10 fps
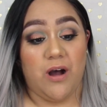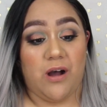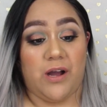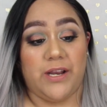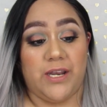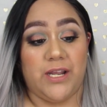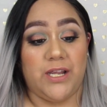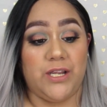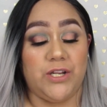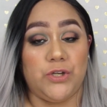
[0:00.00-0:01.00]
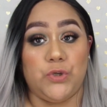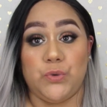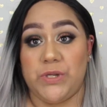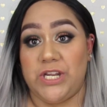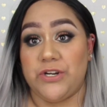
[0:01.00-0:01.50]
on
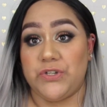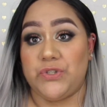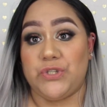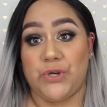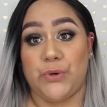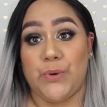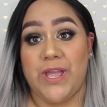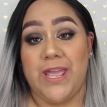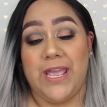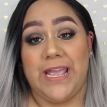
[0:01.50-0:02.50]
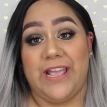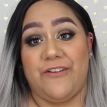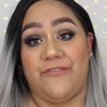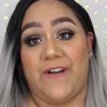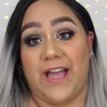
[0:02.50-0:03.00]
New Year's, so
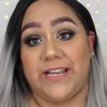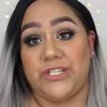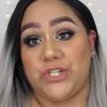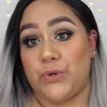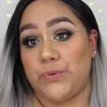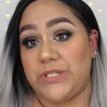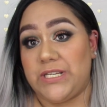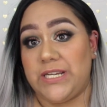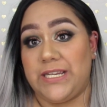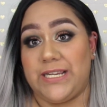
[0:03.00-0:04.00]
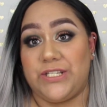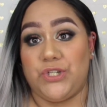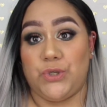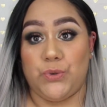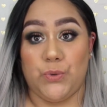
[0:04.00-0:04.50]
if I don't get
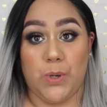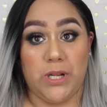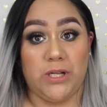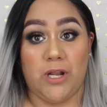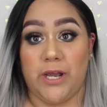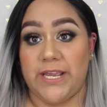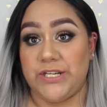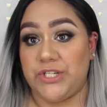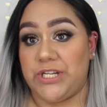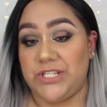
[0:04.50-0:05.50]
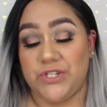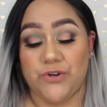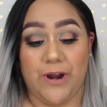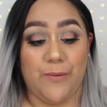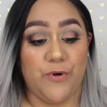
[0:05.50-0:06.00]
to log into
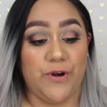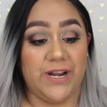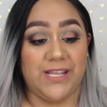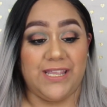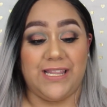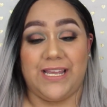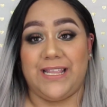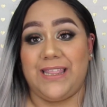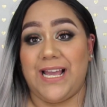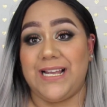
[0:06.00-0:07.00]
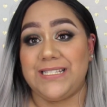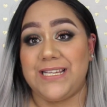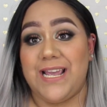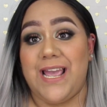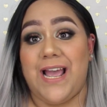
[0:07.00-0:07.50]
Instagram or anything like that,
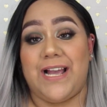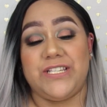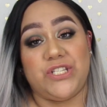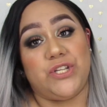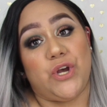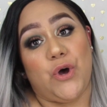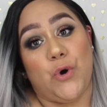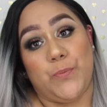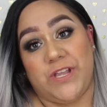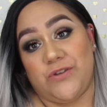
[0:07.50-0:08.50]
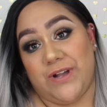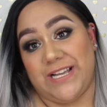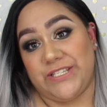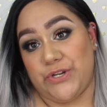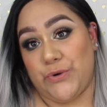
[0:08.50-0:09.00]
I just hope that you
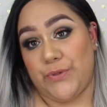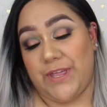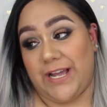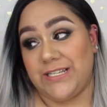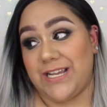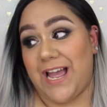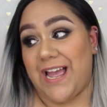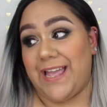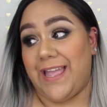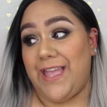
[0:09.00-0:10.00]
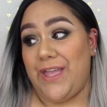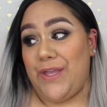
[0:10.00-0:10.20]
guys know that I